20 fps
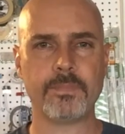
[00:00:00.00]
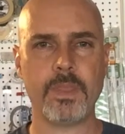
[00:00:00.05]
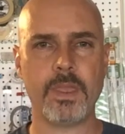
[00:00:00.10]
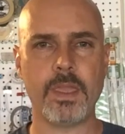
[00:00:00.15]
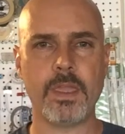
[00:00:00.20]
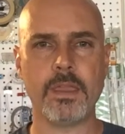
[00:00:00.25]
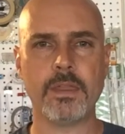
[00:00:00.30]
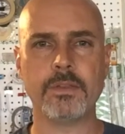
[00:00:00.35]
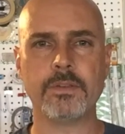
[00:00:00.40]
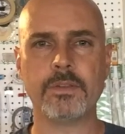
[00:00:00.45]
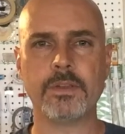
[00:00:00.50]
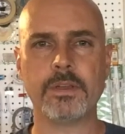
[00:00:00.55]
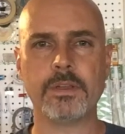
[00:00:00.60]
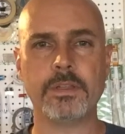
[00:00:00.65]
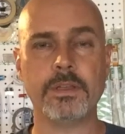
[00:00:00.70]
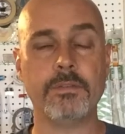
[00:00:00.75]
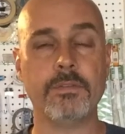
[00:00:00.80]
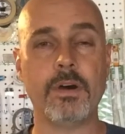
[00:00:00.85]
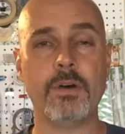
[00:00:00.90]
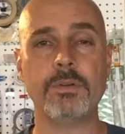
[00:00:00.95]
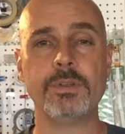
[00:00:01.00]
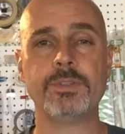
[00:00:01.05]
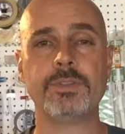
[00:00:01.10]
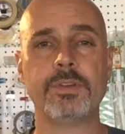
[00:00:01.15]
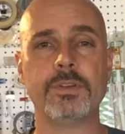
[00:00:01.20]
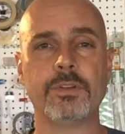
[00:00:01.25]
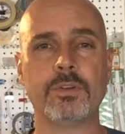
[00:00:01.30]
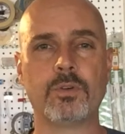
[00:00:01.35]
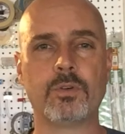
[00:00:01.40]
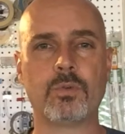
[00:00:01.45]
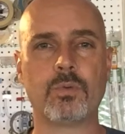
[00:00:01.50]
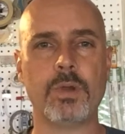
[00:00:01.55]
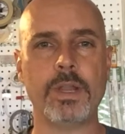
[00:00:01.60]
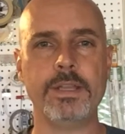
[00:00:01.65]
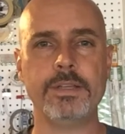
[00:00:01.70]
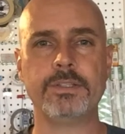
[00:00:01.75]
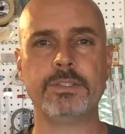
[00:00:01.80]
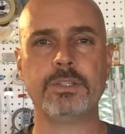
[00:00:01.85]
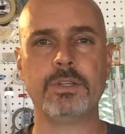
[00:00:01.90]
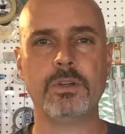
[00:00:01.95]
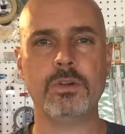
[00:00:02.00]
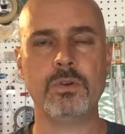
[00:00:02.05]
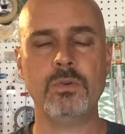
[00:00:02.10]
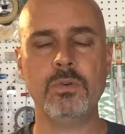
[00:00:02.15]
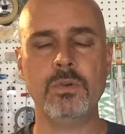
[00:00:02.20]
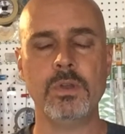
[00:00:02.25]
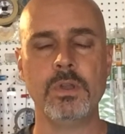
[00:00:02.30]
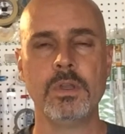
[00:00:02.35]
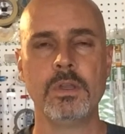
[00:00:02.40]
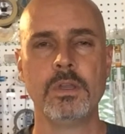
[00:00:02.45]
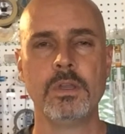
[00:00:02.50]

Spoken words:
and they've always done a great show.